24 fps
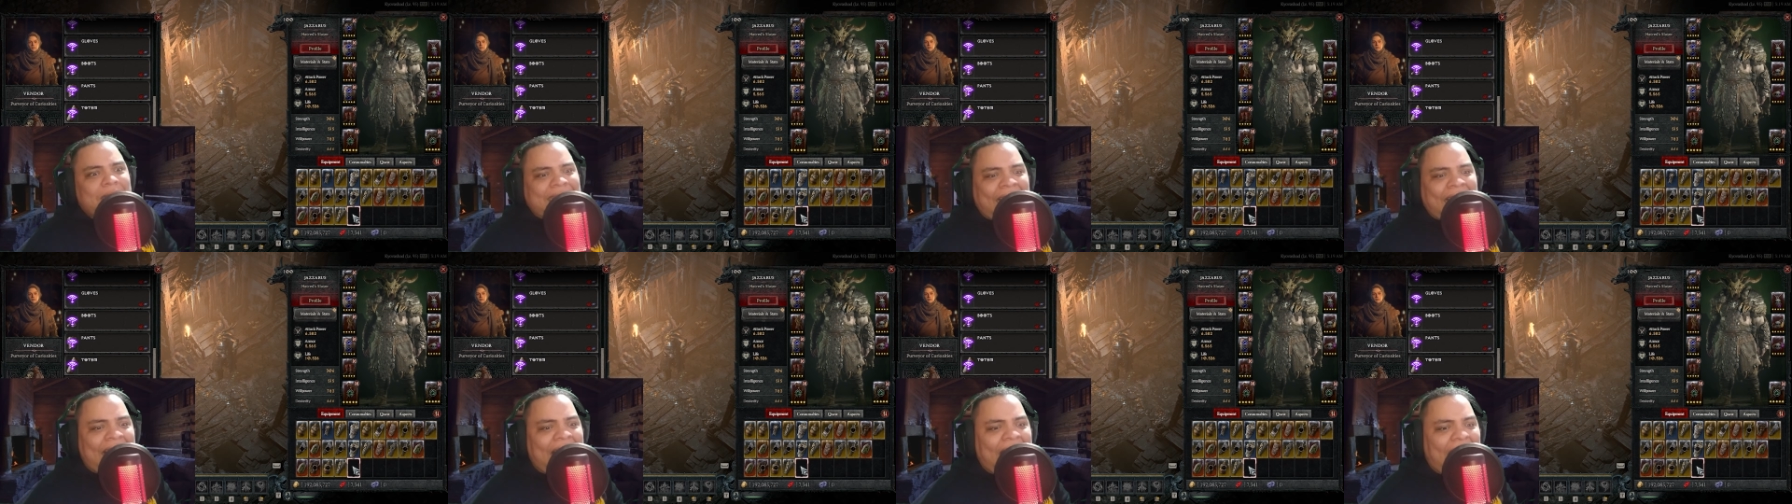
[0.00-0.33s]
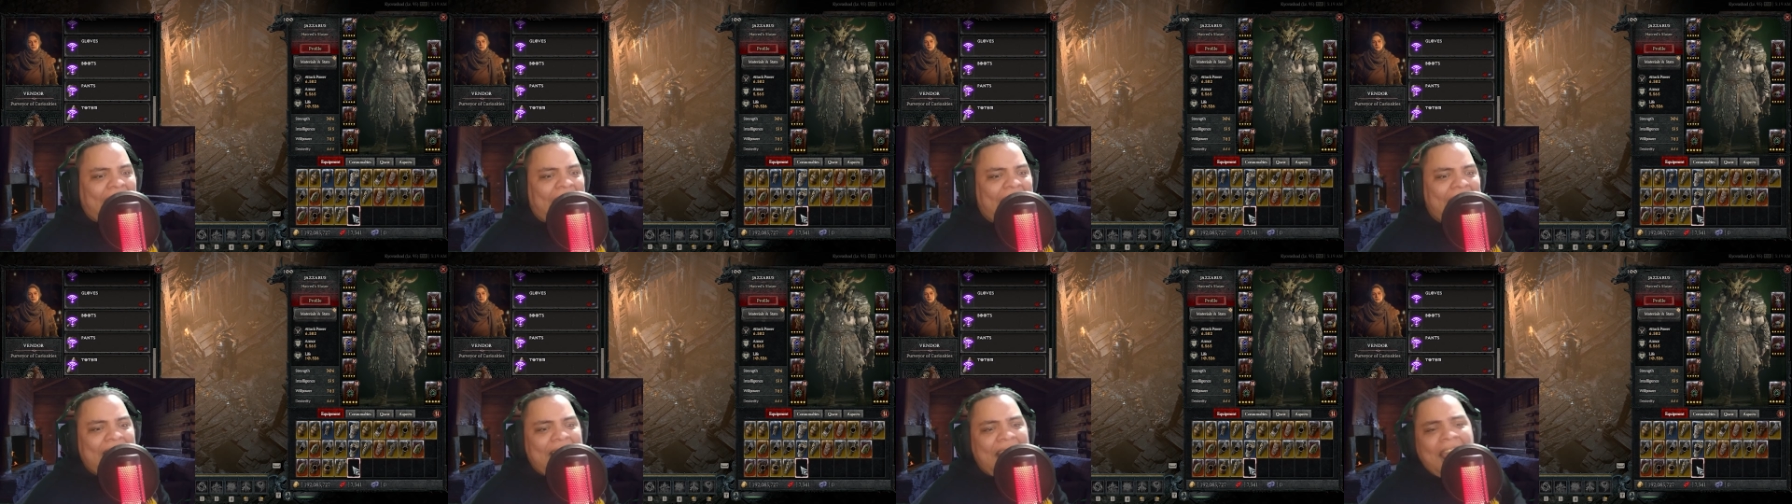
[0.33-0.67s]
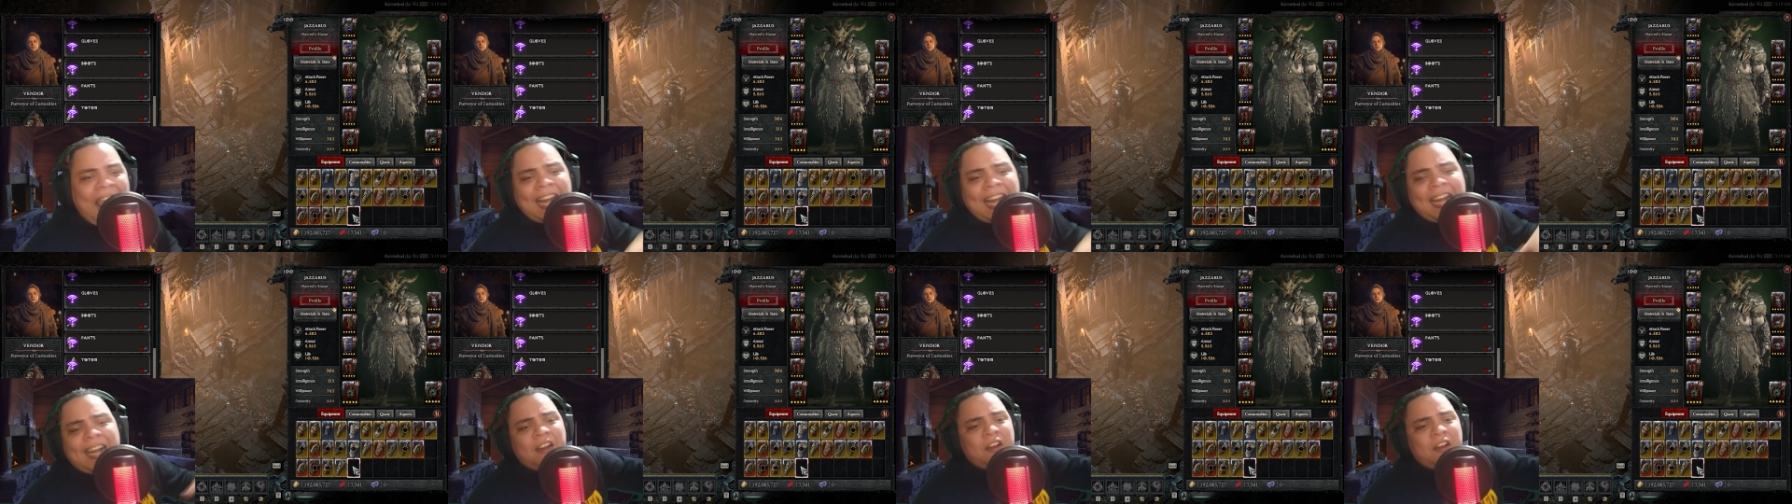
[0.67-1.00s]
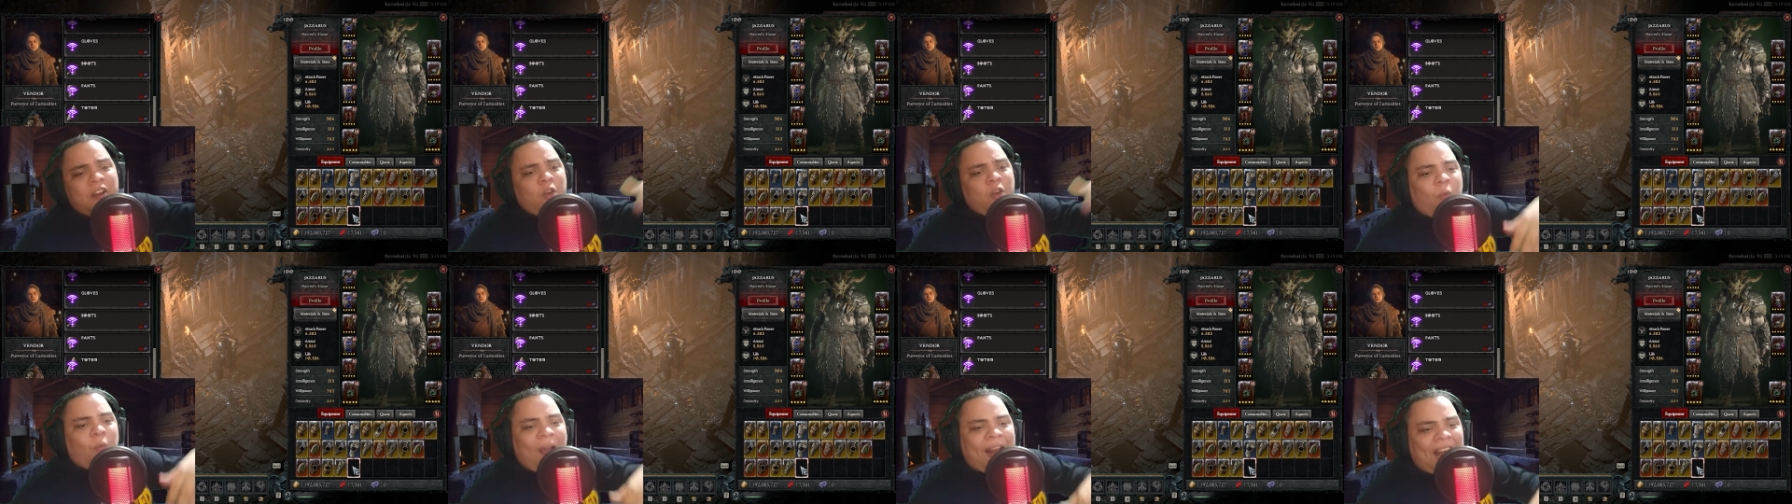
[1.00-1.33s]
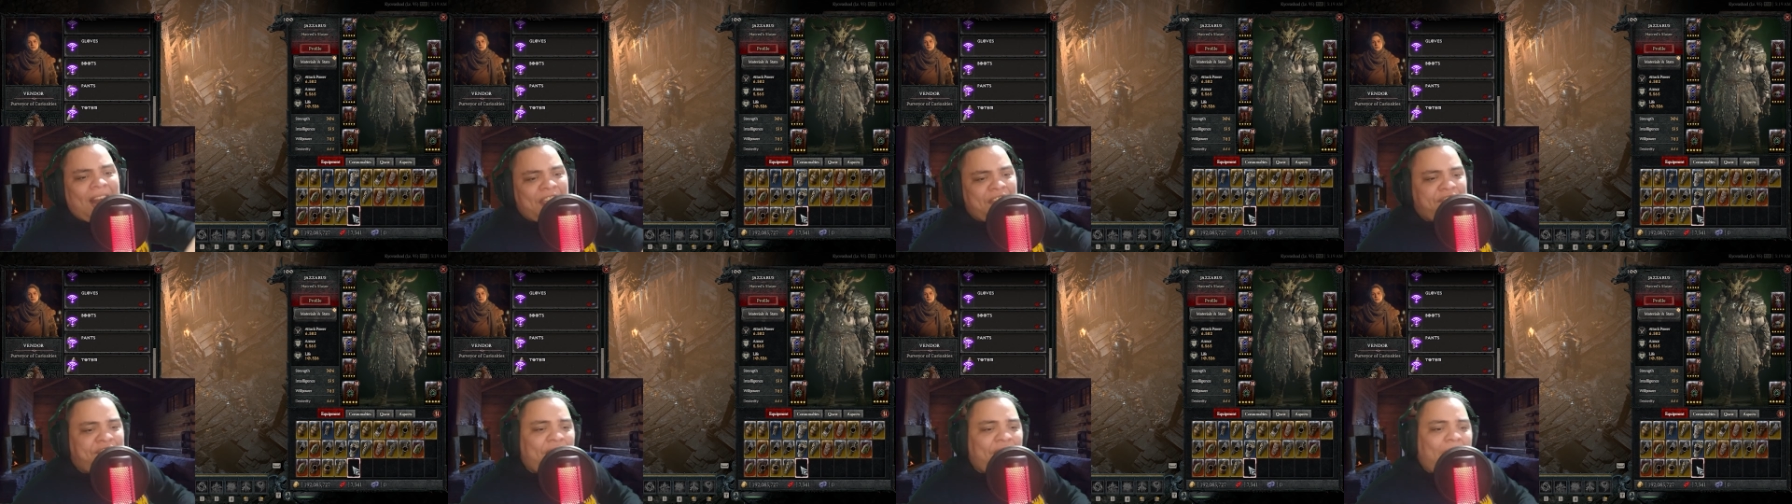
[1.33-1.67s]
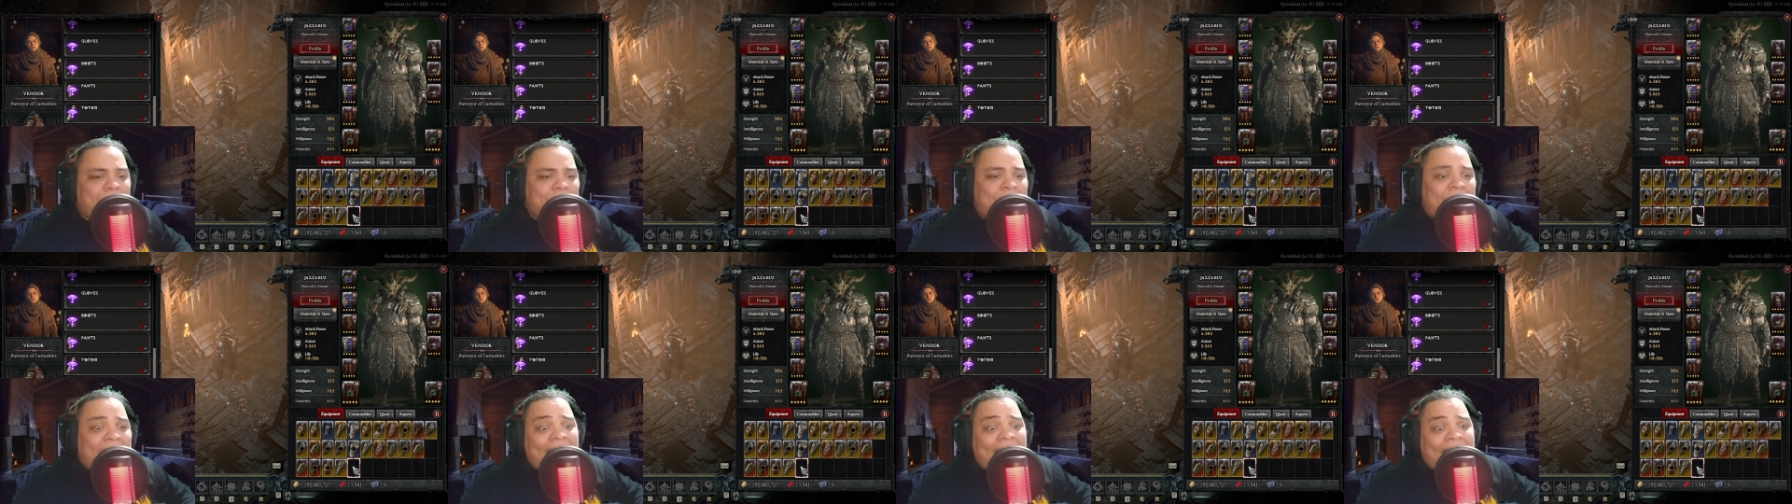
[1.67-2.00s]
try again later when I
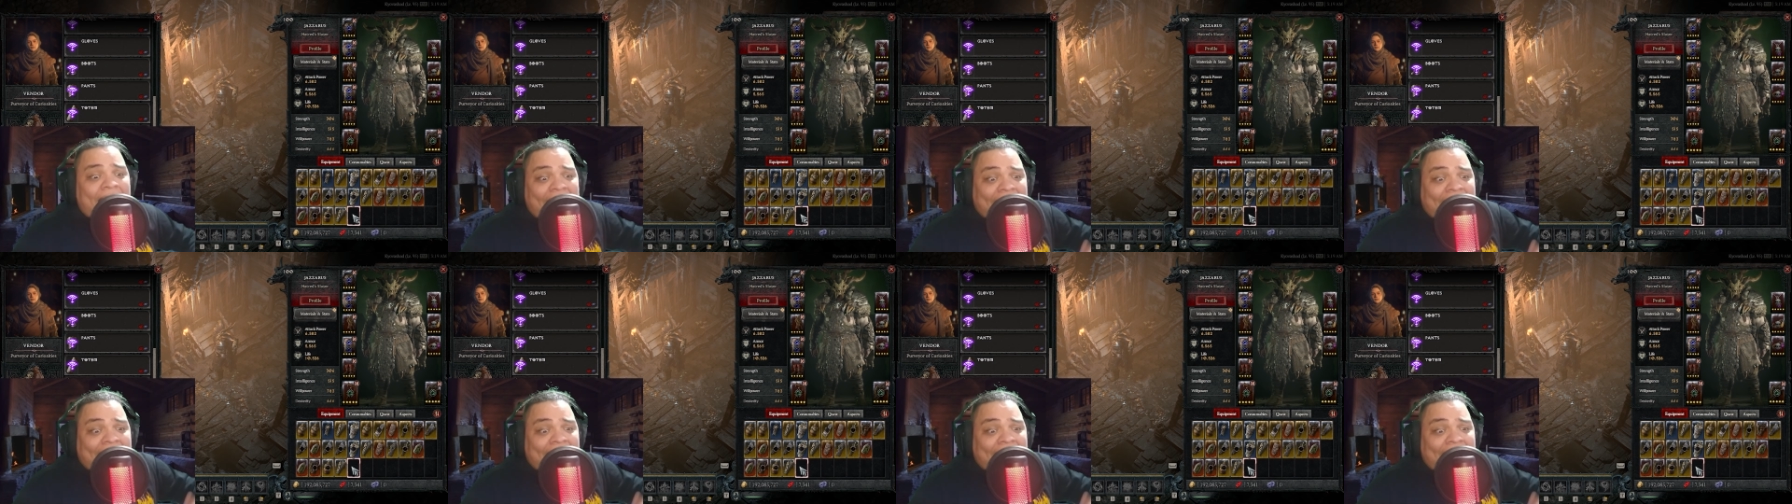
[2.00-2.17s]
farm again.